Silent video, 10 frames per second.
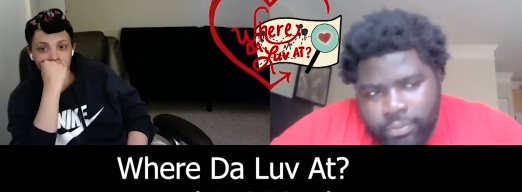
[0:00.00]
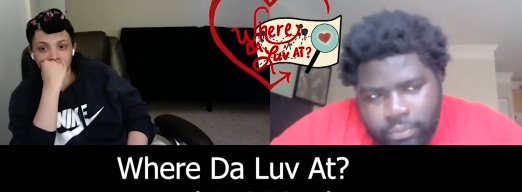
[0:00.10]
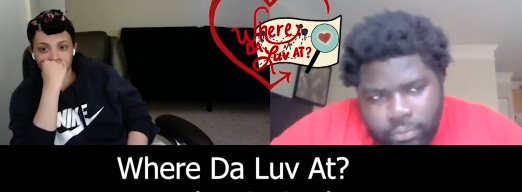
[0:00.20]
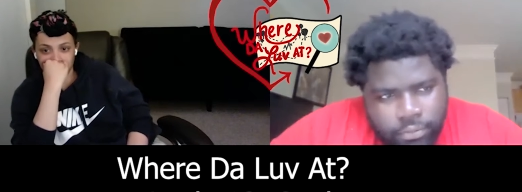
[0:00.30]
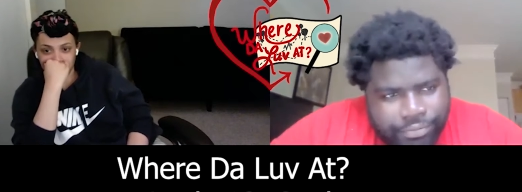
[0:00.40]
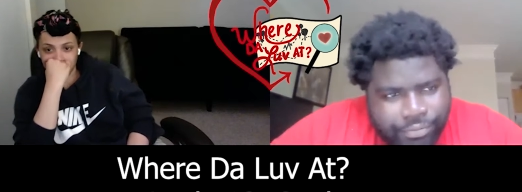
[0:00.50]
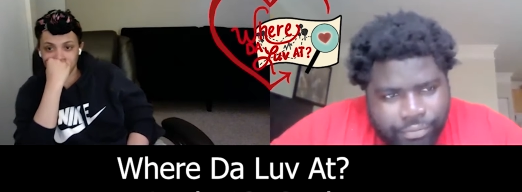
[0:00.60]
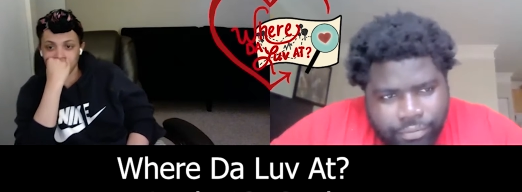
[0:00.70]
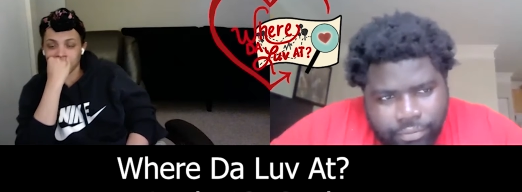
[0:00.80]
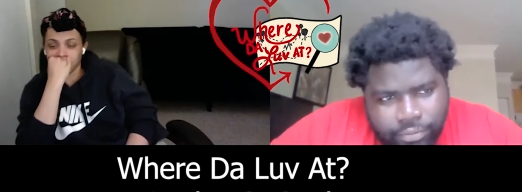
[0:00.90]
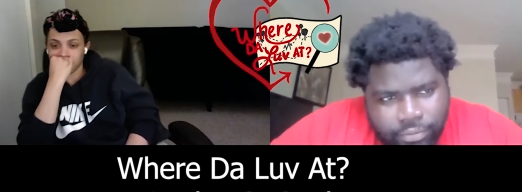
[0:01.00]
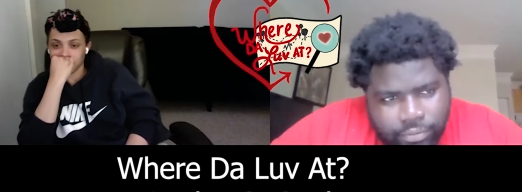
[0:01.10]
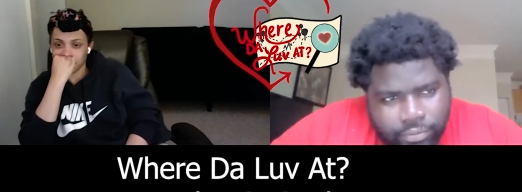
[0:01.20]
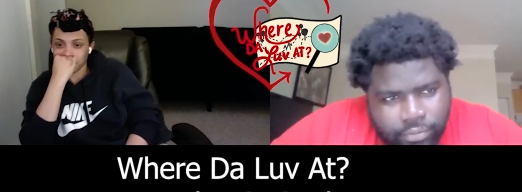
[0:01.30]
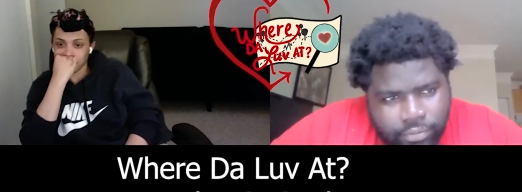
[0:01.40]

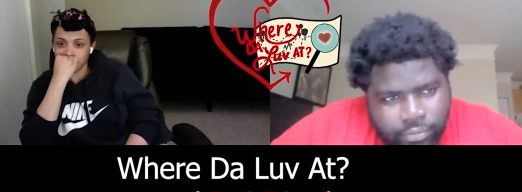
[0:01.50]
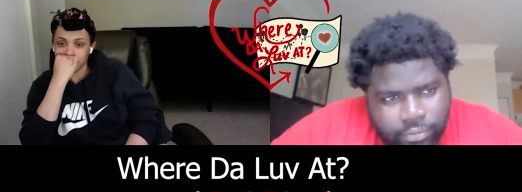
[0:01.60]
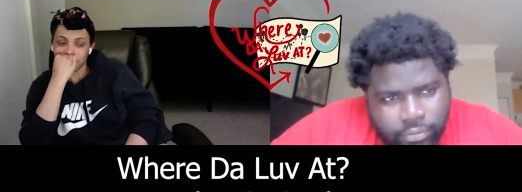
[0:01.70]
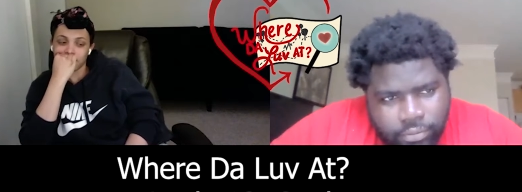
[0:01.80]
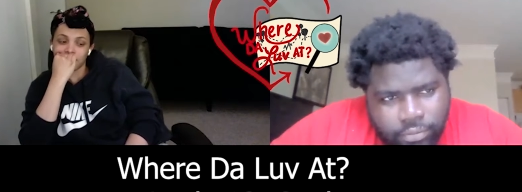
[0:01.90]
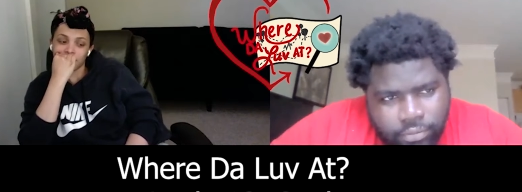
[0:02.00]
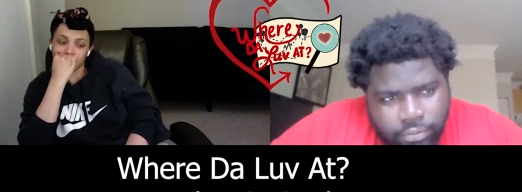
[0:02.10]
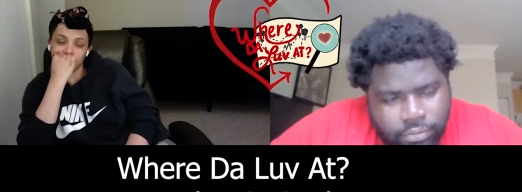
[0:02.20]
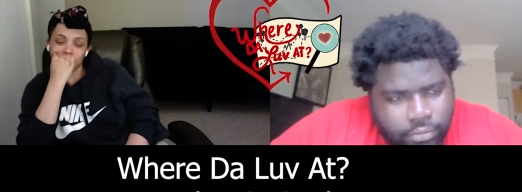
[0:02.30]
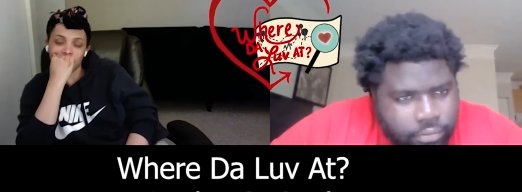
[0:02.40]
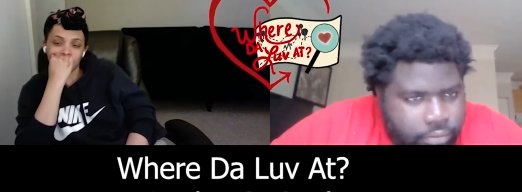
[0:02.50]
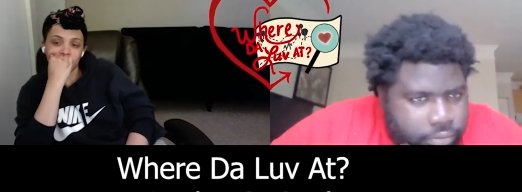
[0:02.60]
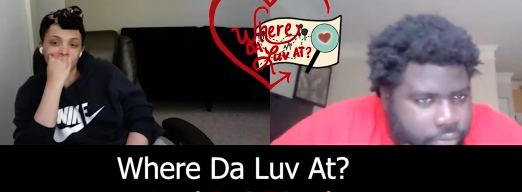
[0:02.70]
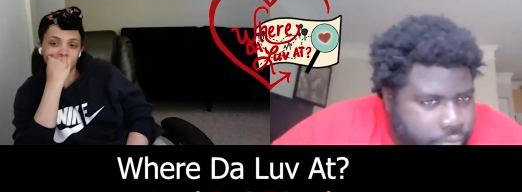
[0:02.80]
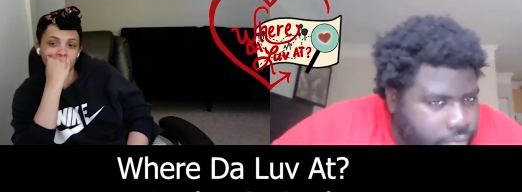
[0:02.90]

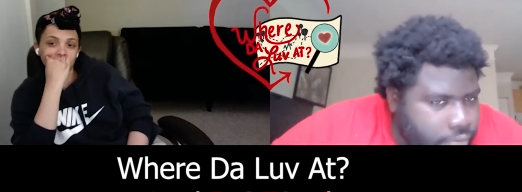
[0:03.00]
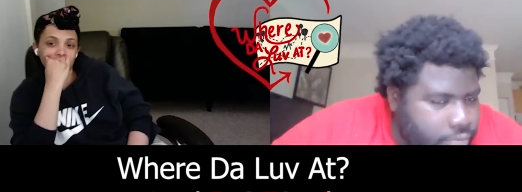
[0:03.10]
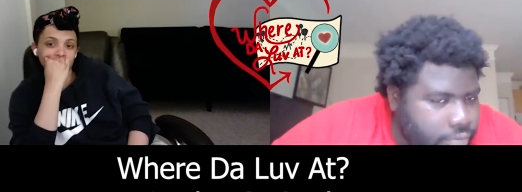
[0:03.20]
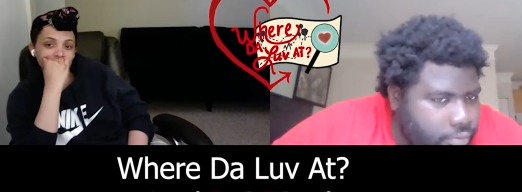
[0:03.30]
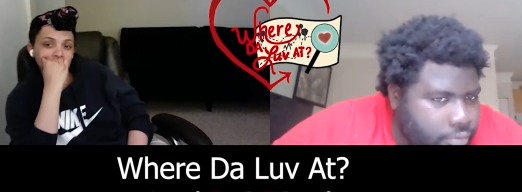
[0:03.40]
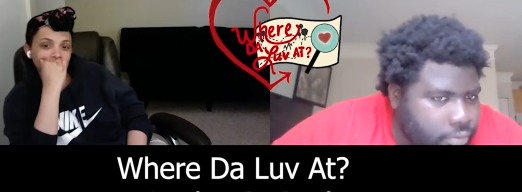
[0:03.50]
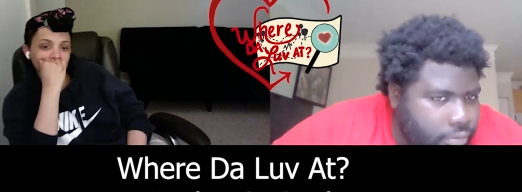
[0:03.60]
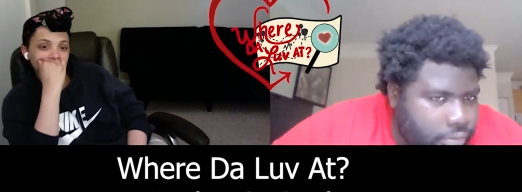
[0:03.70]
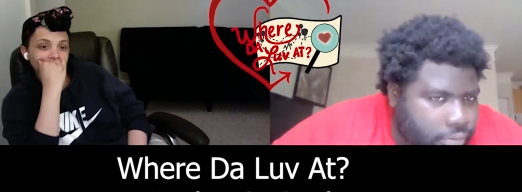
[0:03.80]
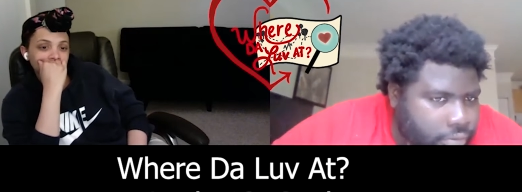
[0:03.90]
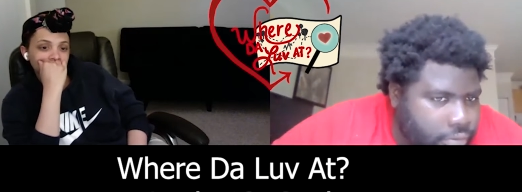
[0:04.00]
Nobody speaks.